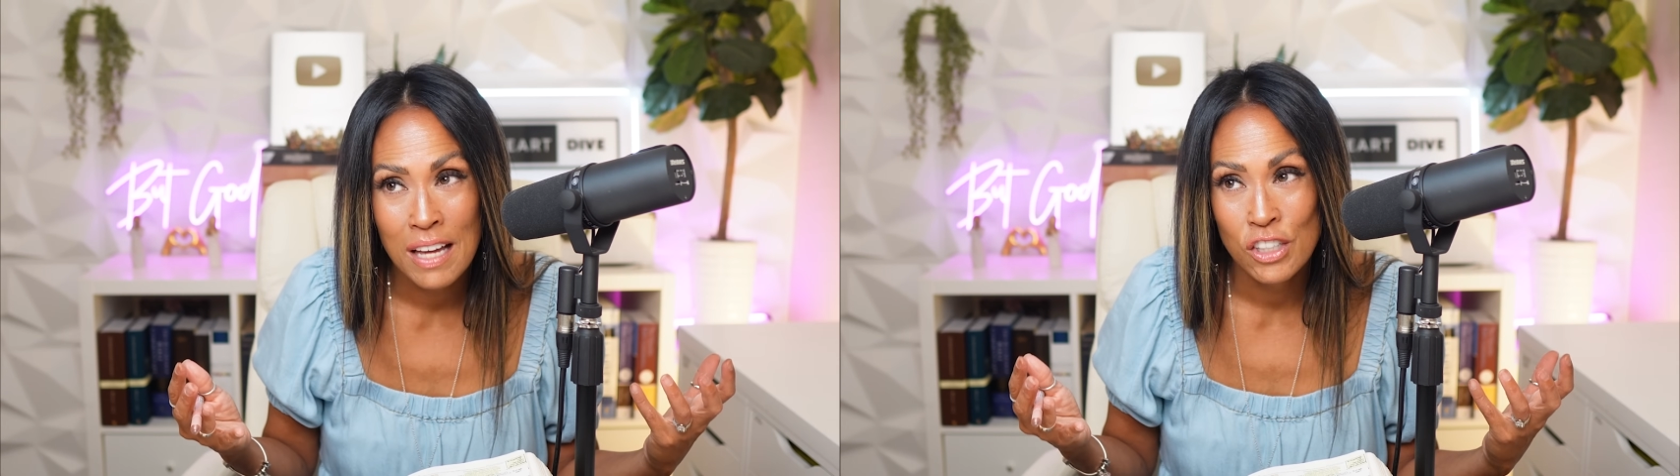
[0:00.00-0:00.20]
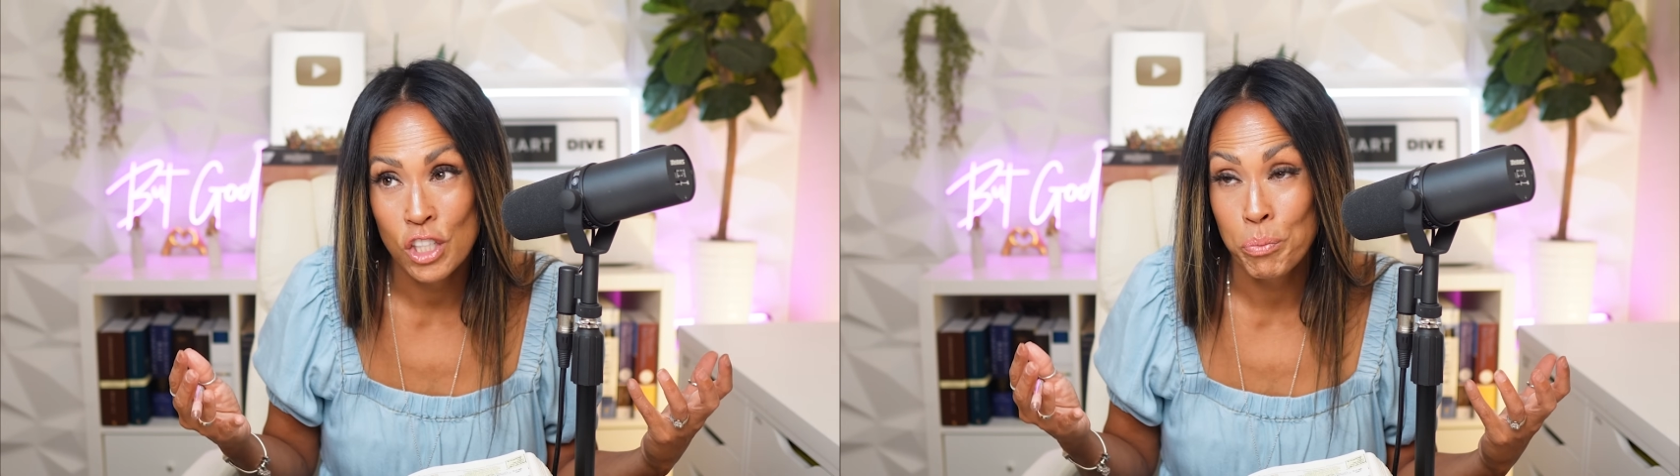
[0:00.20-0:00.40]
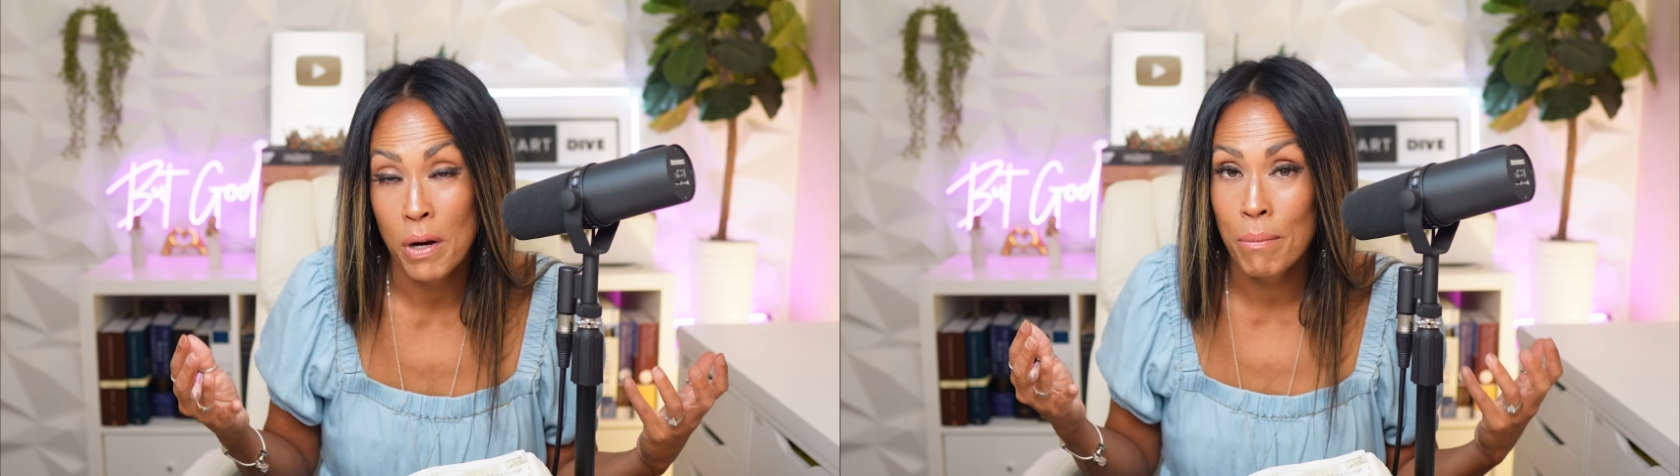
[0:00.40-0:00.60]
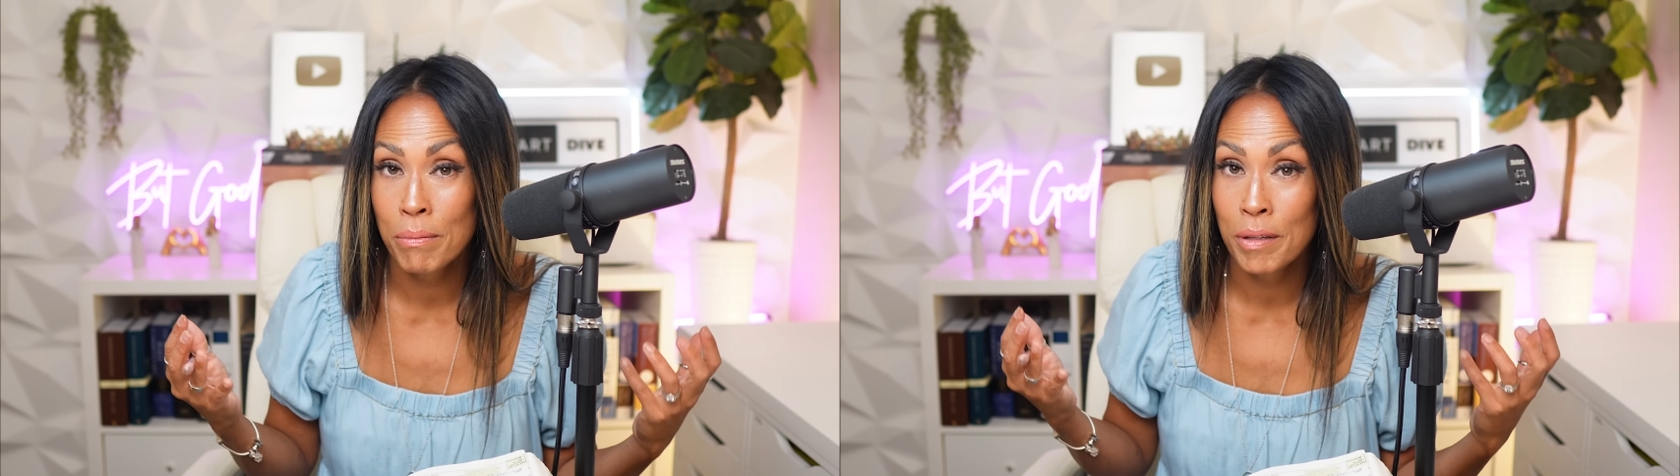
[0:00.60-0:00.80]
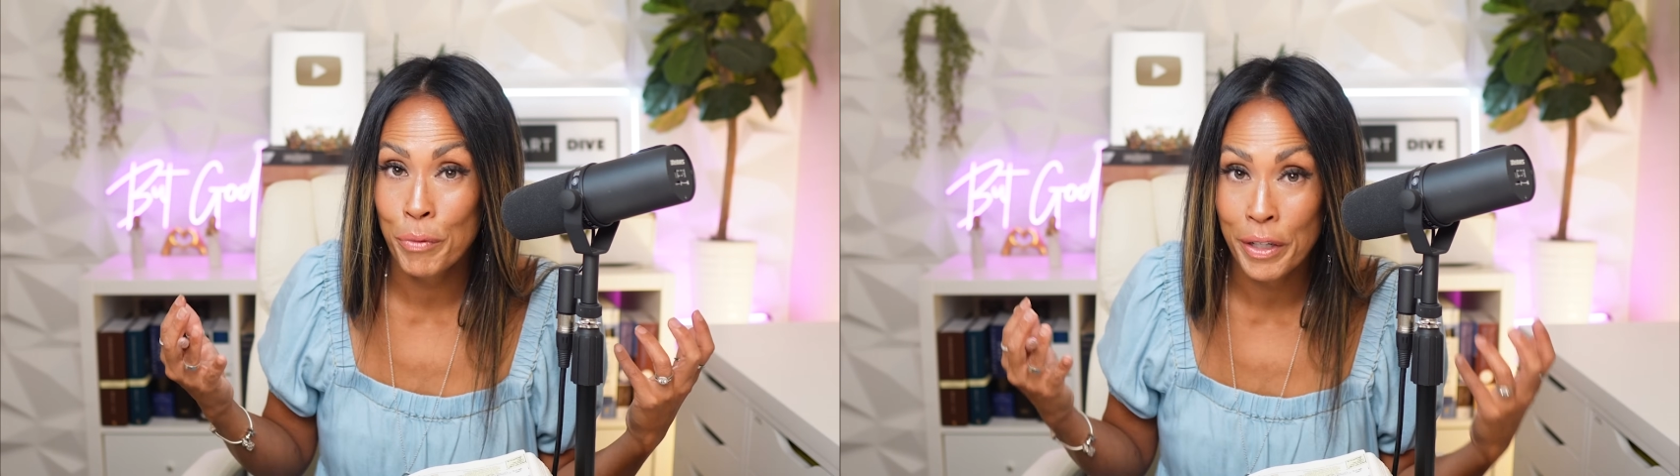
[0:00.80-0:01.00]
She's
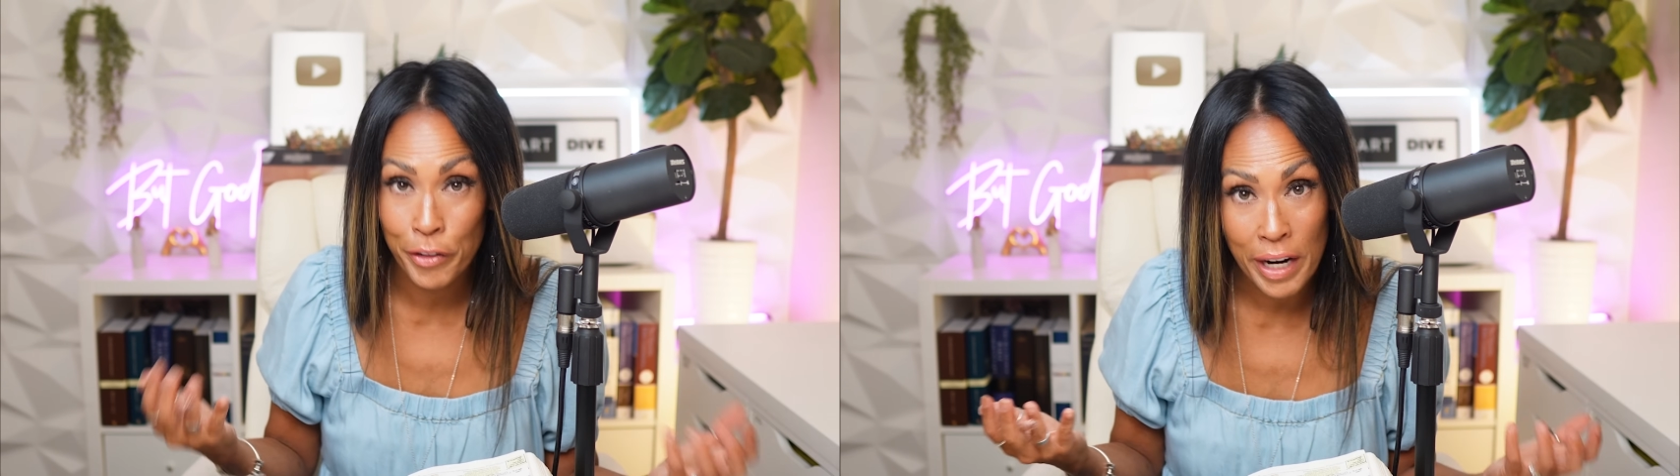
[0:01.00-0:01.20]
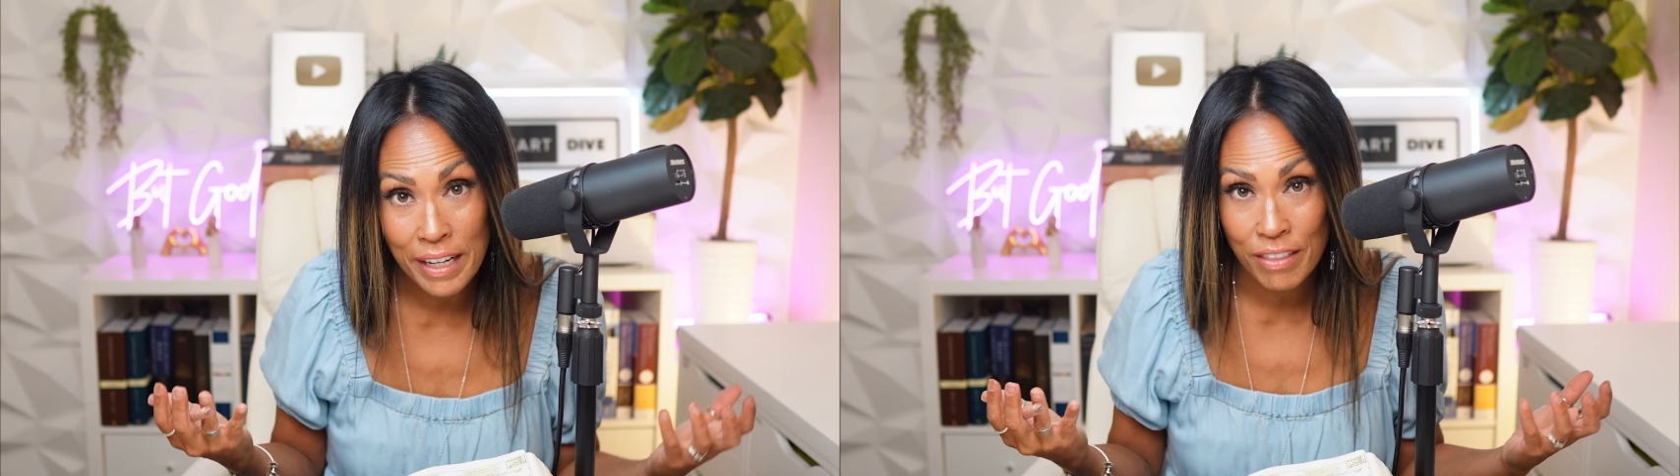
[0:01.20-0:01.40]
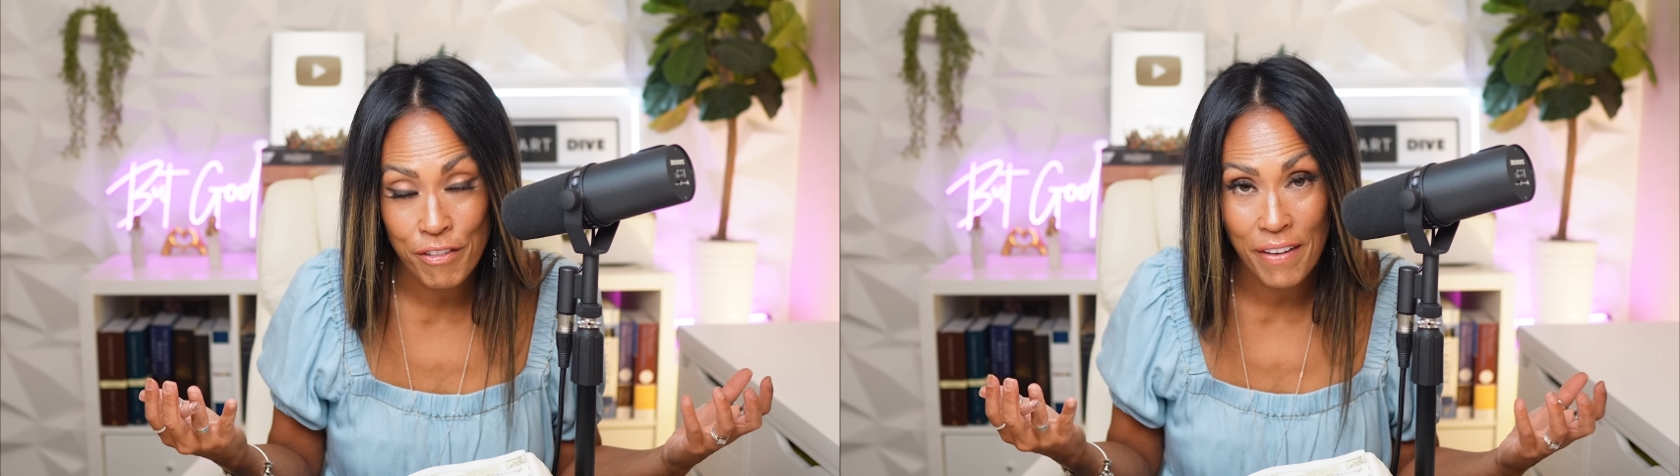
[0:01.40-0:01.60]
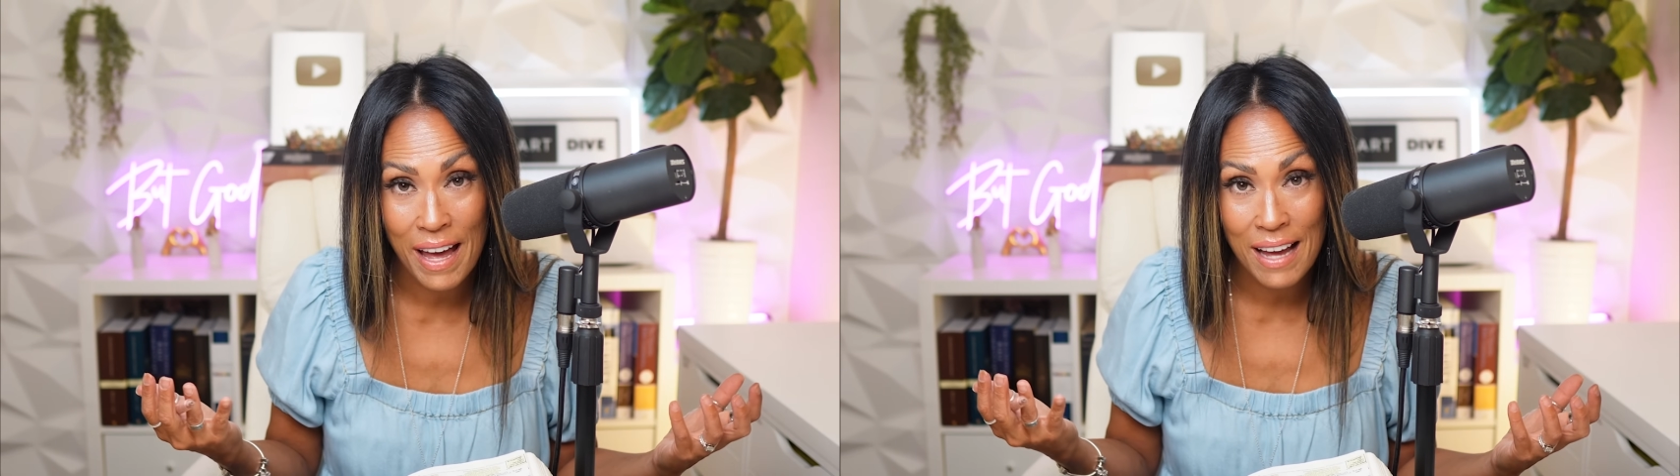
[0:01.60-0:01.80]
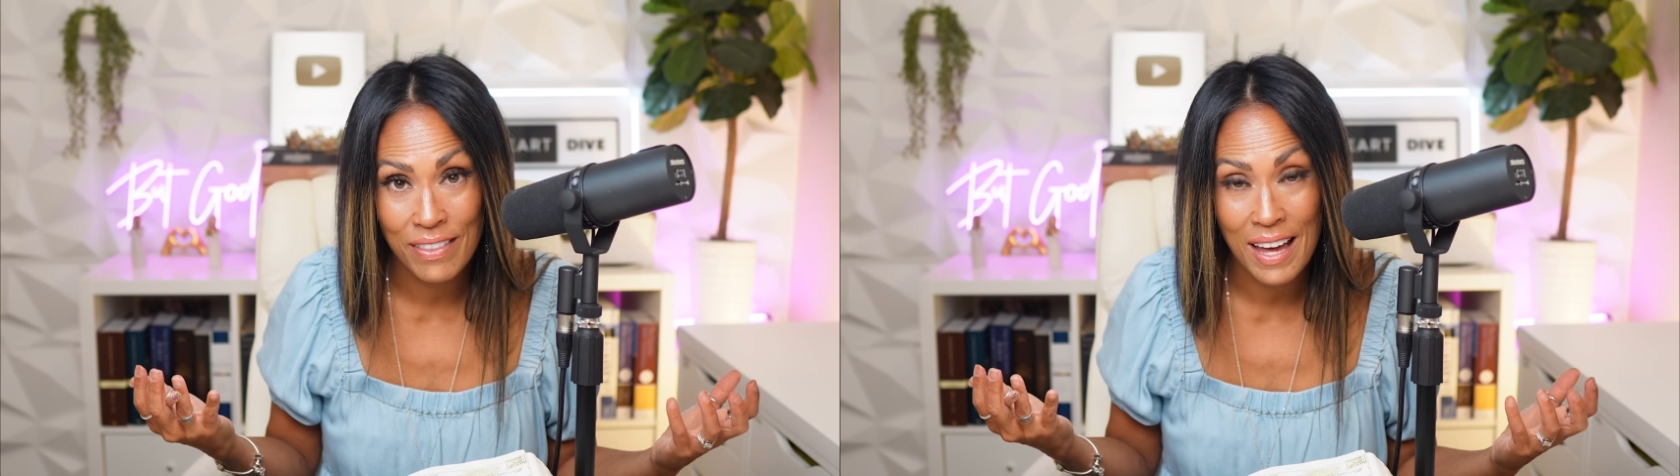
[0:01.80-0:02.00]
probably regretting the
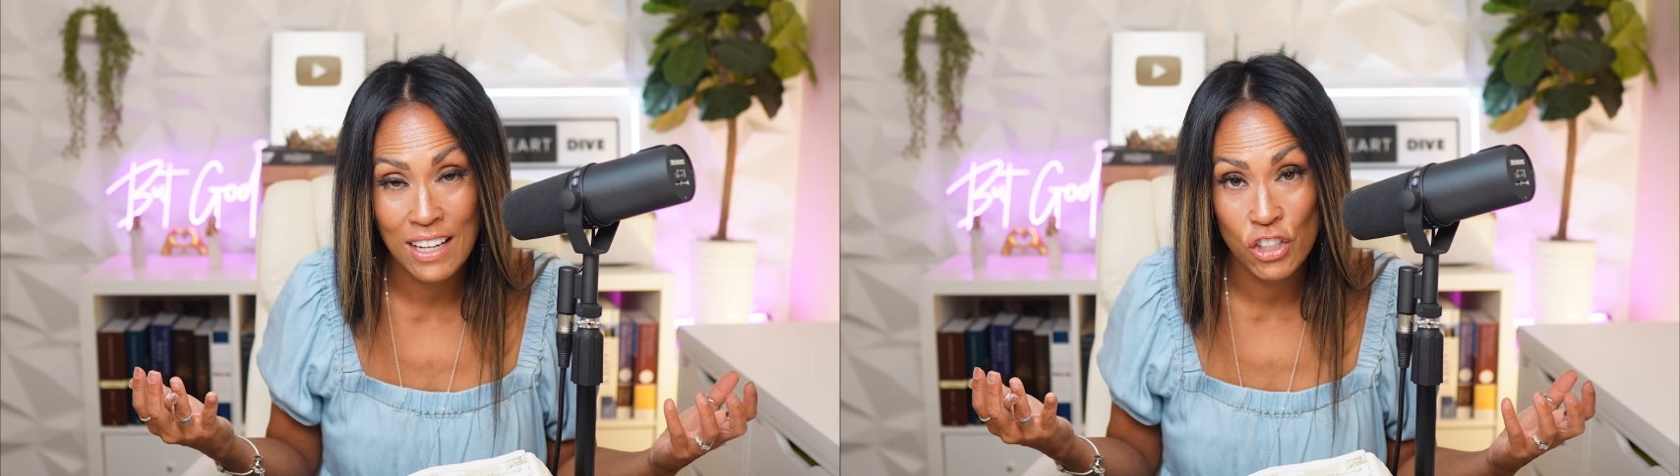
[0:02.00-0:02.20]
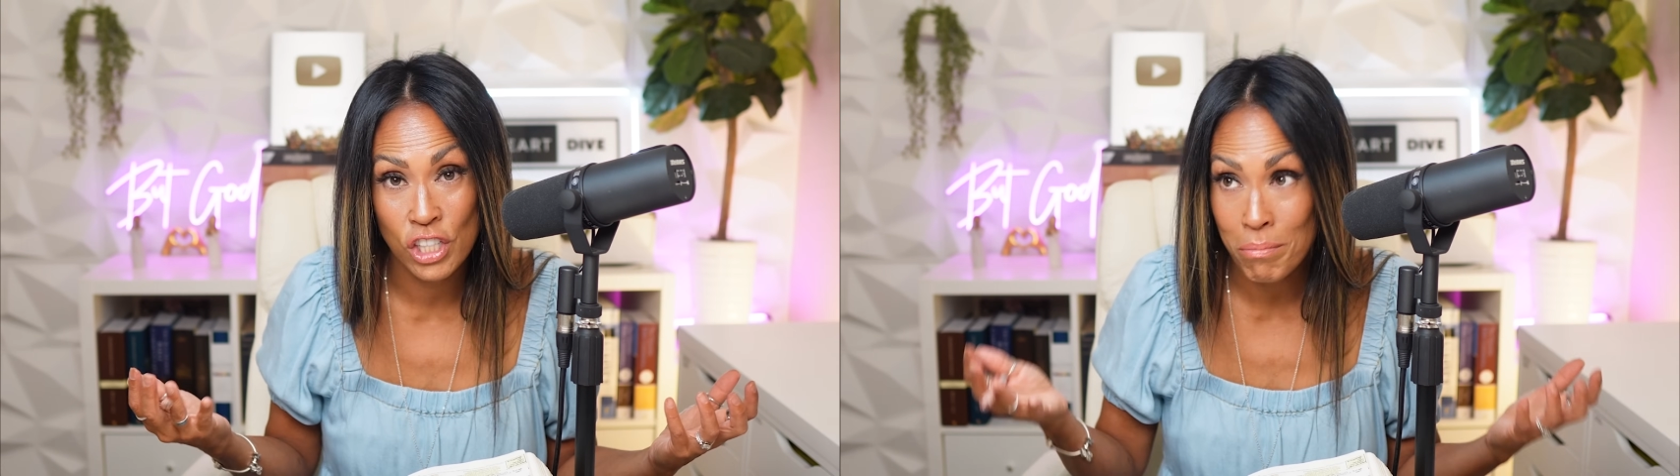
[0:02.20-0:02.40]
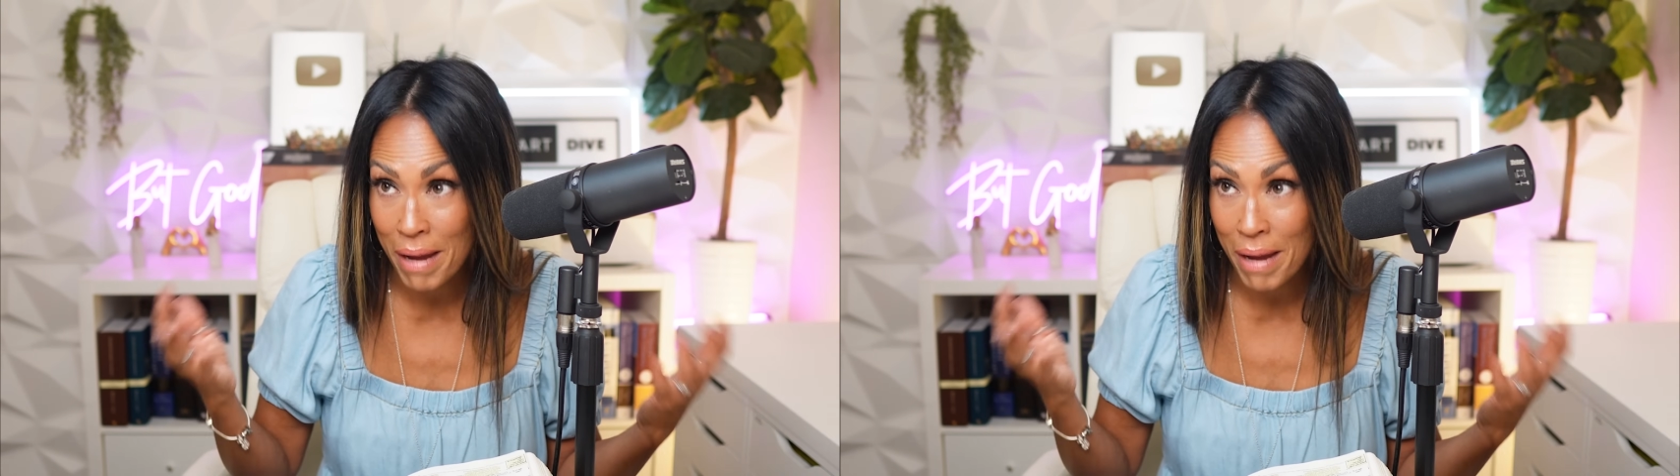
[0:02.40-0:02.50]
fact that she